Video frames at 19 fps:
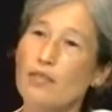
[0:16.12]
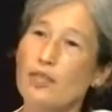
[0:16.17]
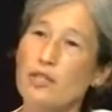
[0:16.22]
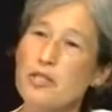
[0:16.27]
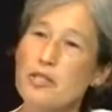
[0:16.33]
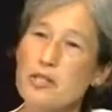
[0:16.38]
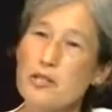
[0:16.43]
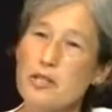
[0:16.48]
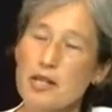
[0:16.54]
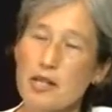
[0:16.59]
a
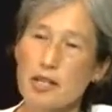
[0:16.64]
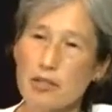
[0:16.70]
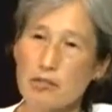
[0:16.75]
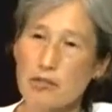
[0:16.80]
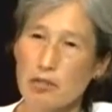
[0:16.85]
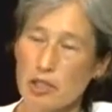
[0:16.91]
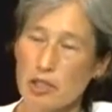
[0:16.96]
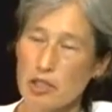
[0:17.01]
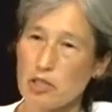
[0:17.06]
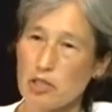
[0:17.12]

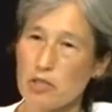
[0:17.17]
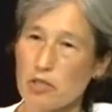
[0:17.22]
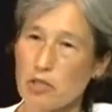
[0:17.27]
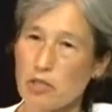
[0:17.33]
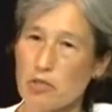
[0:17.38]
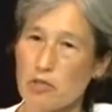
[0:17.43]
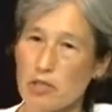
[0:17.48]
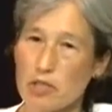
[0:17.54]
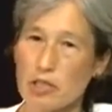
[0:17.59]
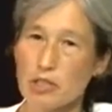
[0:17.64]
non-relational
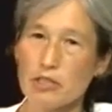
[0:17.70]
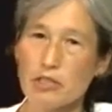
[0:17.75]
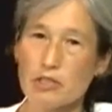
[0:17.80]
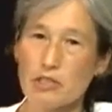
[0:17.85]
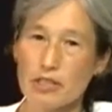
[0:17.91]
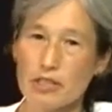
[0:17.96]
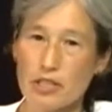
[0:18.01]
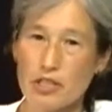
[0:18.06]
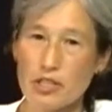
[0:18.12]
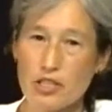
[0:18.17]
triggered
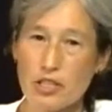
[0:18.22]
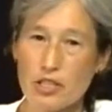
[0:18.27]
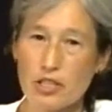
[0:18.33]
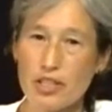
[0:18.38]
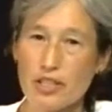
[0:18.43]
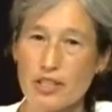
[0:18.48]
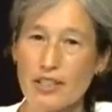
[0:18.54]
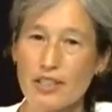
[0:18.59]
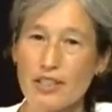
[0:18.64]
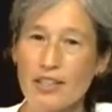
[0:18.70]

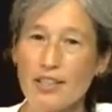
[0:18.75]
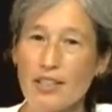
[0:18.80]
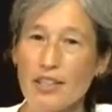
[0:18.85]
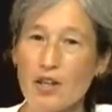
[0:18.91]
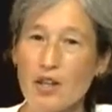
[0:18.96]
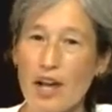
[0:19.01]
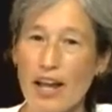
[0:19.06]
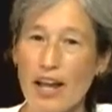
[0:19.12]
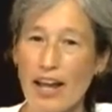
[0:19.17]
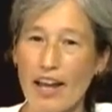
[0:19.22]
Christian
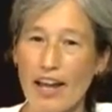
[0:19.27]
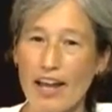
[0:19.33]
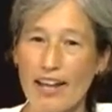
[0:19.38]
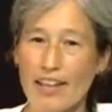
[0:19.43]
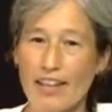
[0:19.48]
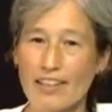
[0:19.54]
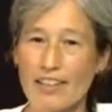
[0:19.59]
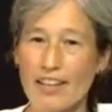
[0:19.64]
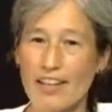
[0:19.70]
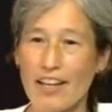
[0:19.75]

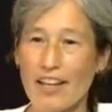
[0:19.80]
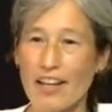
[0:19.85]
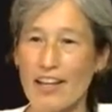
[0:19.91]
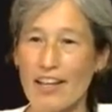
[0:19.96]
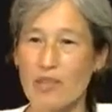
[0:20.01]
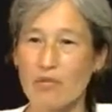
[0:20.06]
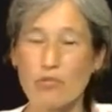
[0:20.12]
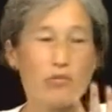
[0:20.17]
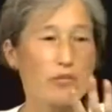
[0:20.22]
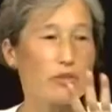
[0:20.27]
and
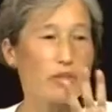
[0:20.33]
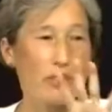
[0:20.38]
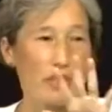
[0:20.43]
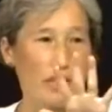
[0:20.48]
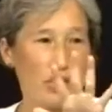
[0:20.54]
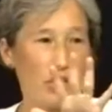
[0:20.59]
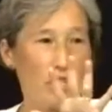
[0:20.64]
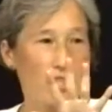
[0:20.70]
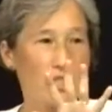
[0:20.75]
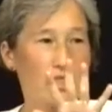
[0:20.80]
a
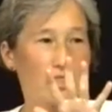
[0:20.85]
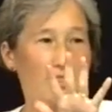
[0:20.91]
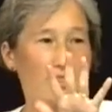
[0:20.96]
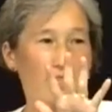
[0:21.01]
relational,